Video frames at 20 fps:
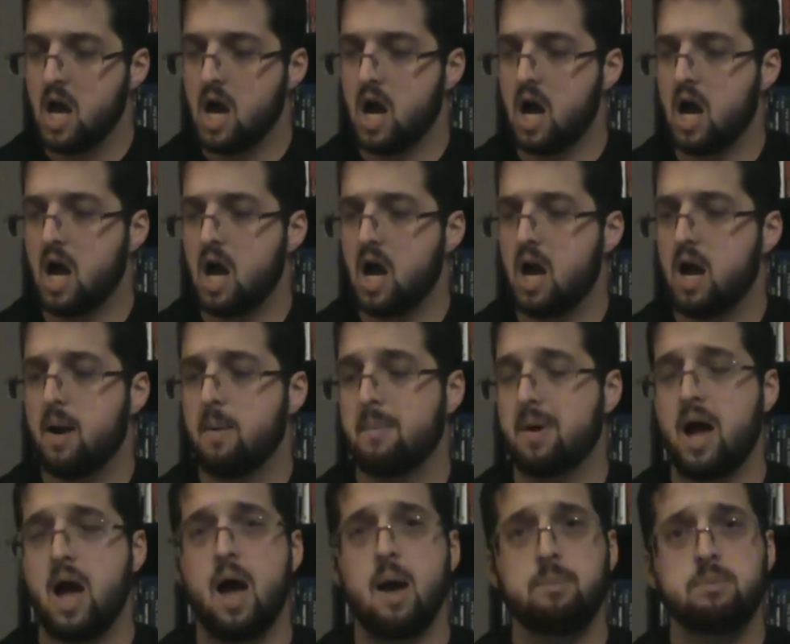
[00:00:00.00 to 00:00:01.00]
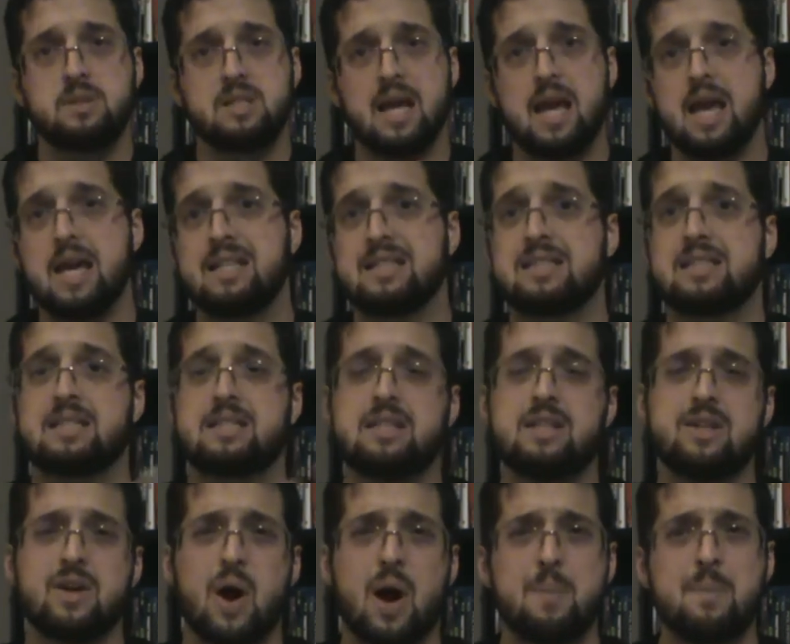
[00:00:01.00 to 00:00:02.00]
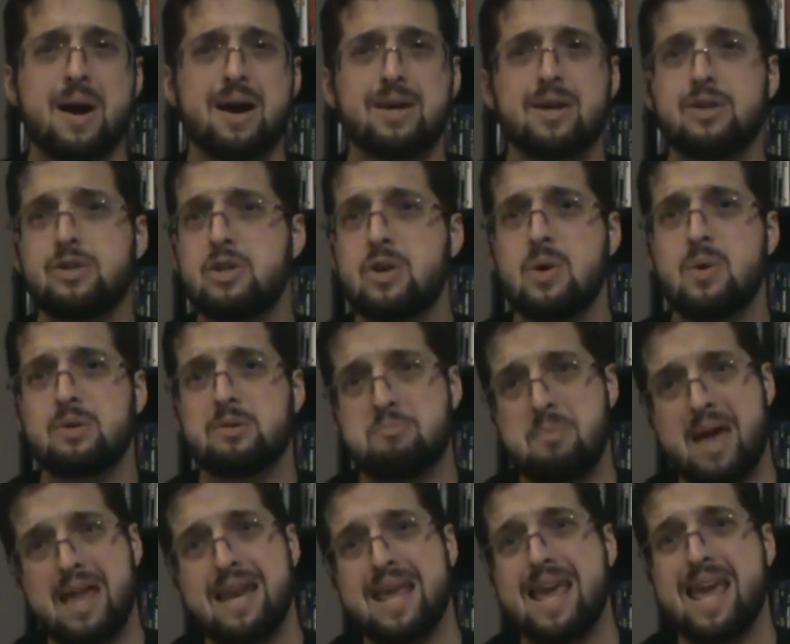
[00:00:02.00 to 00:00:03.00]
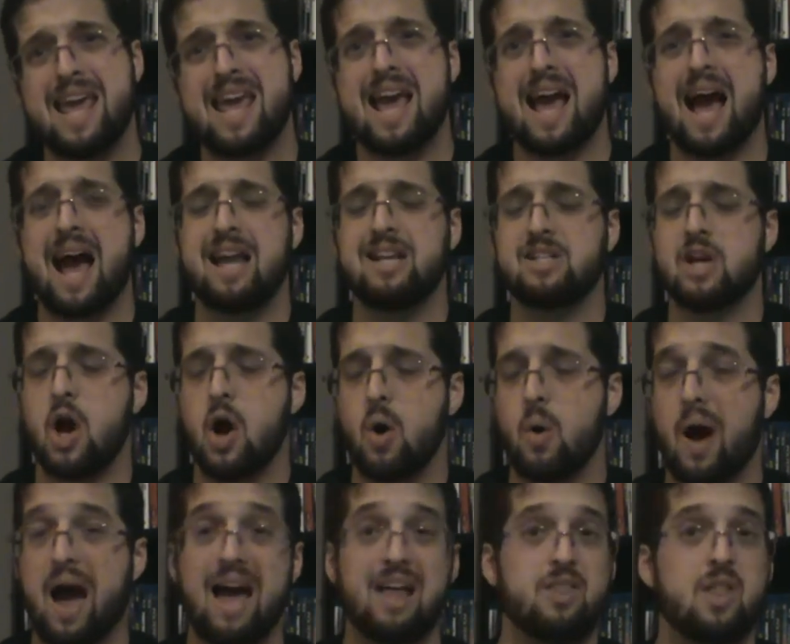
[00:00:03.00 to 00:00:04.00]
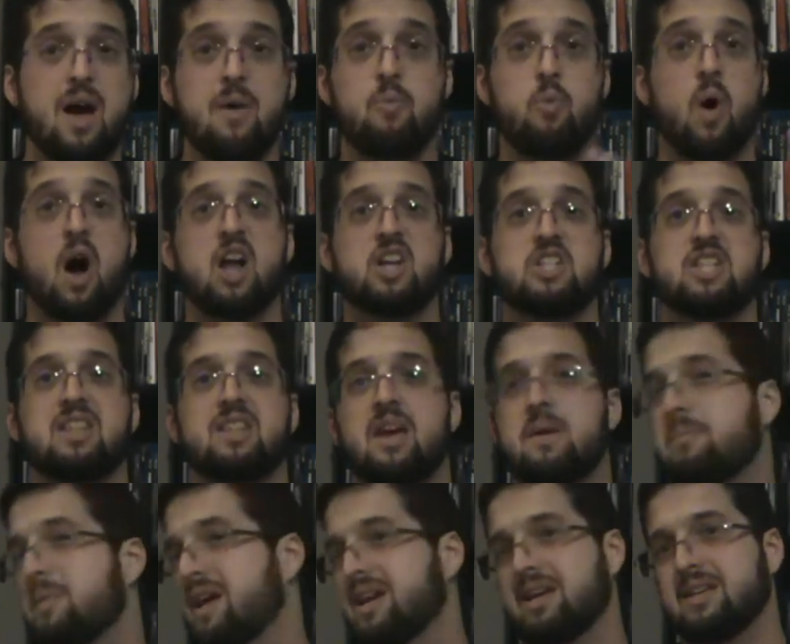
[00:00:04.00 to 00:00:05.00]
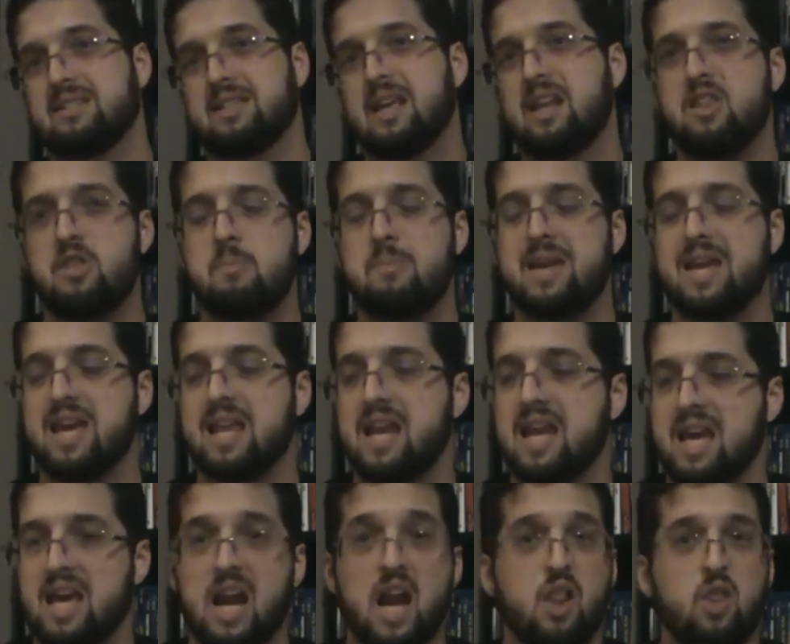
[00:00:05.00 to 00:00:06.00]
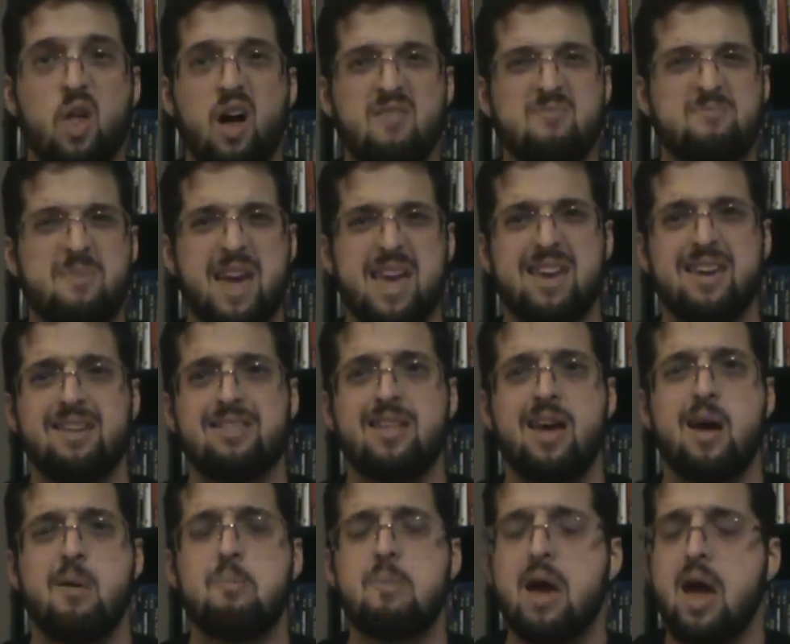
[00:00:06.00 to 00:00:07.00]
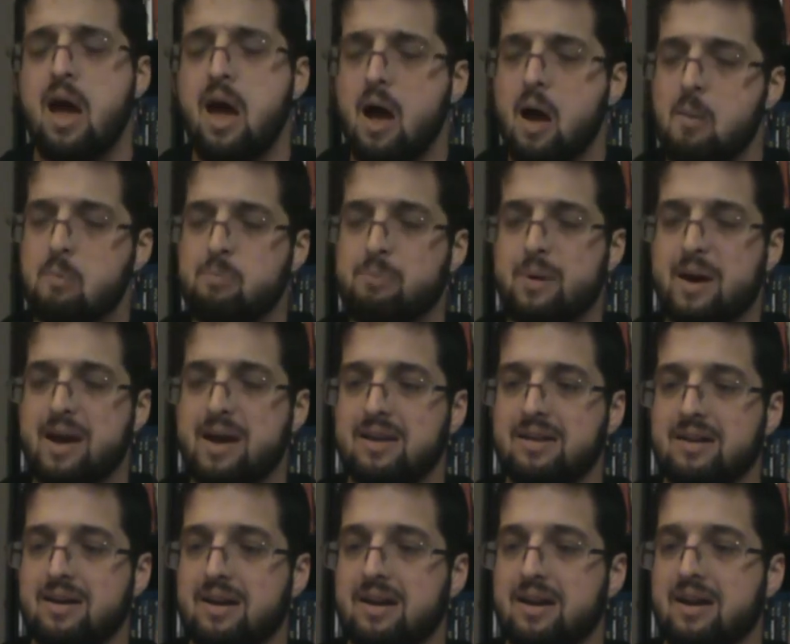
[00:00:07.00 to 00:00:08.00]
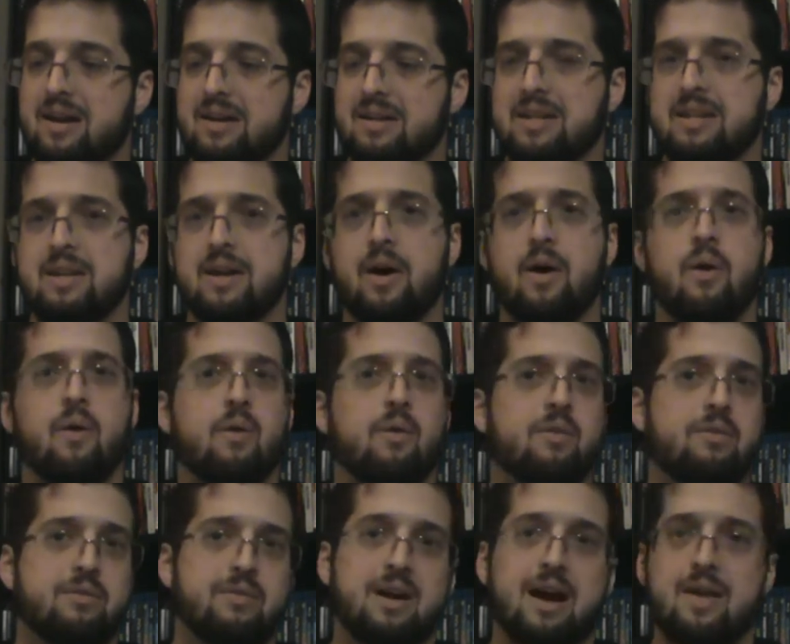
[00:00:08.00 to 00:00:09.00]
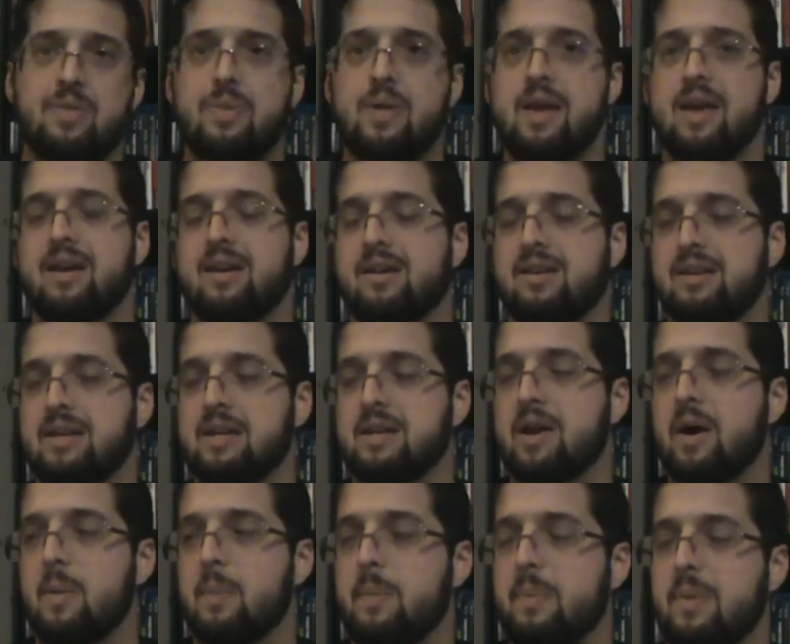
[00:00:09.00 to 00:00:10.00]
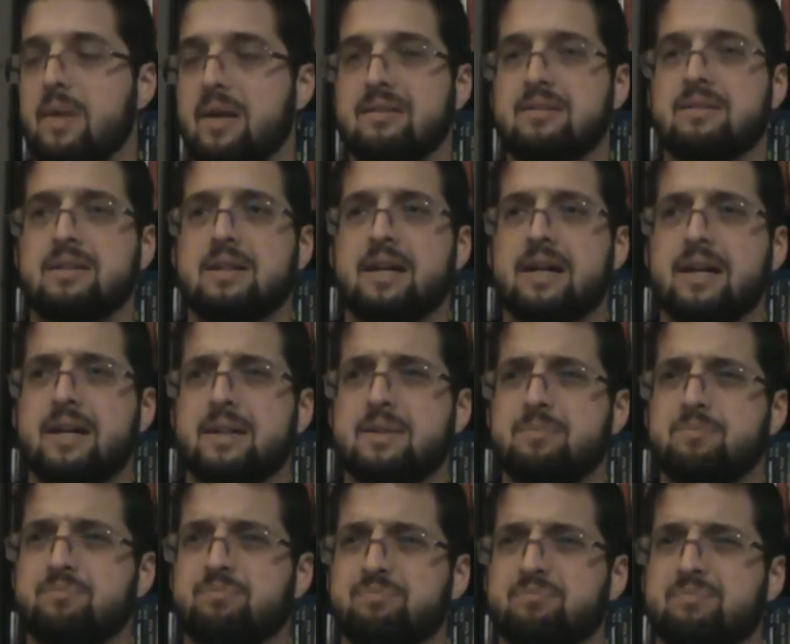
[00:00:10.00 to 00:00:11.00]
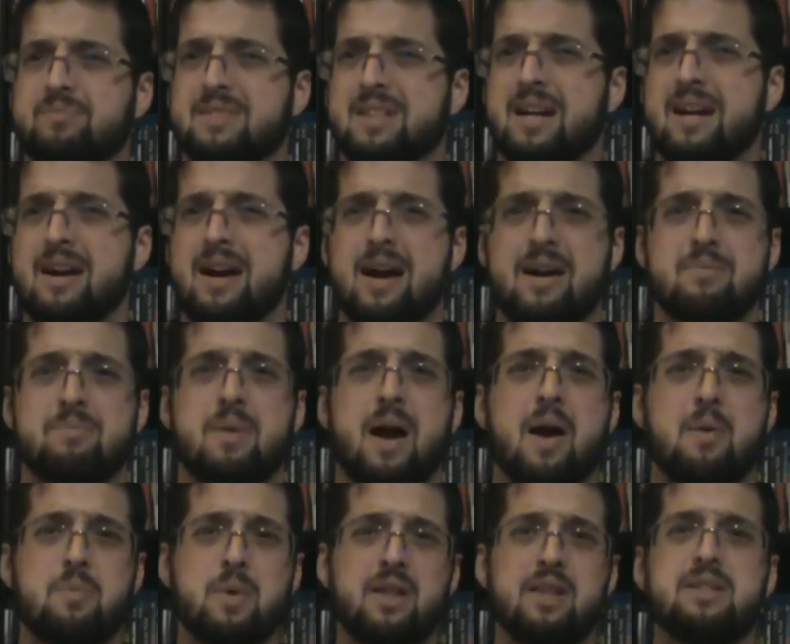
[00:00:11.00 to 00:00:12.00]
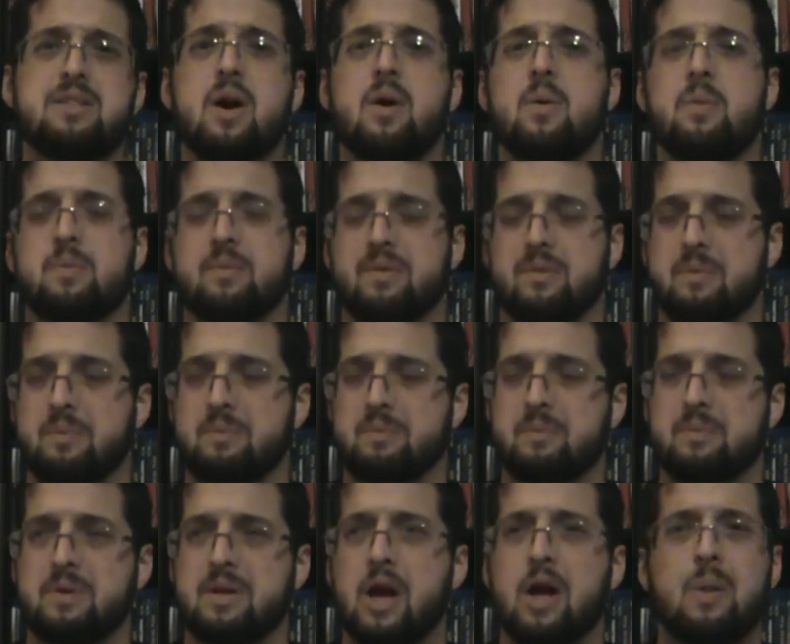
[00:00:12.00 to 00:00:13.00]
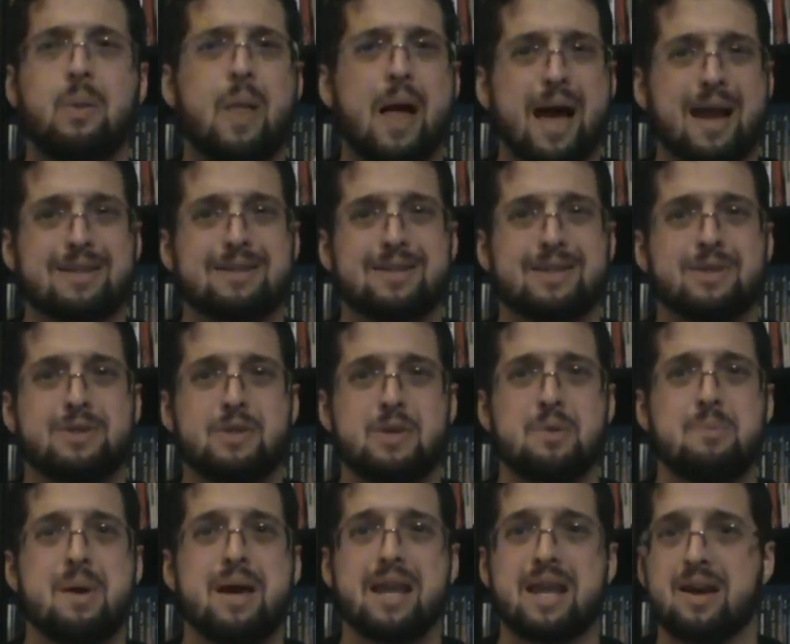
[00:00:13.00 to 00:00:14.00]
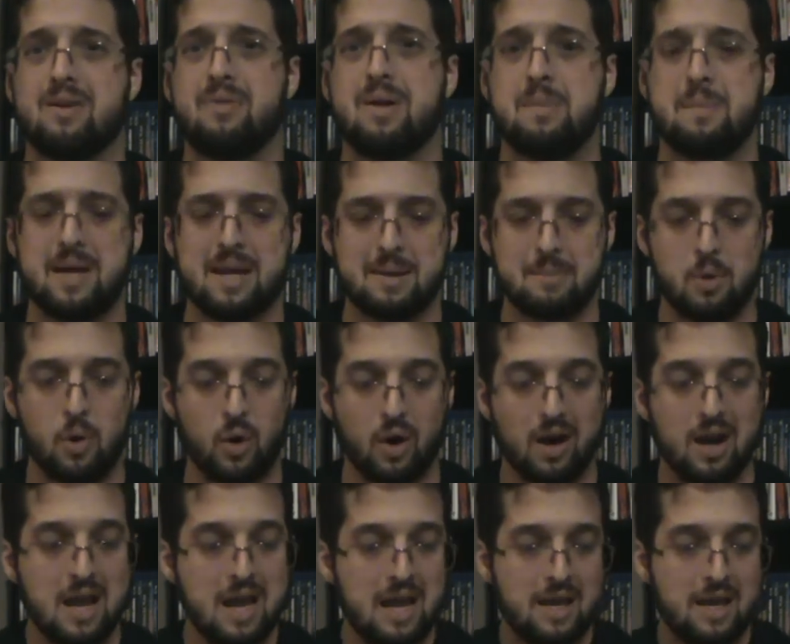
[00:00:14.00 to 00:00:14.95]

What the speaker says: Updates, you know, I'm not going to do as many. I love watching them, like I said in the beginning, and I love making them, but, you know, I think, you know, I really don't collect too many of them anymore.